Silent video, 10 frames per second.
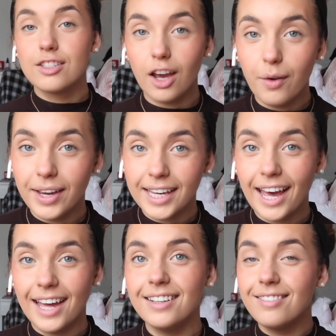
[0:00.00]
So
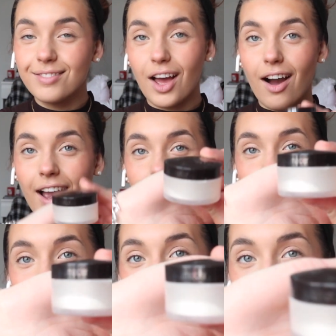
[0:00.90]
again, I
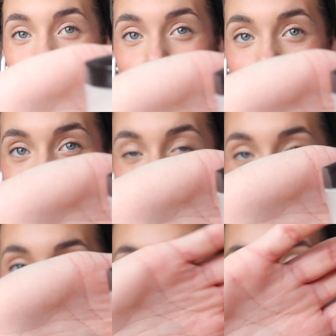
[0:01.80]
have got
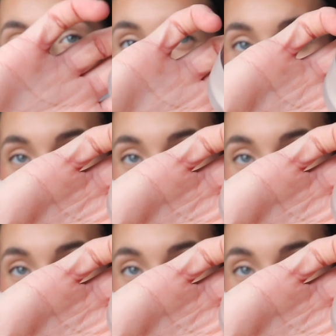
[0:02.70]
my Laura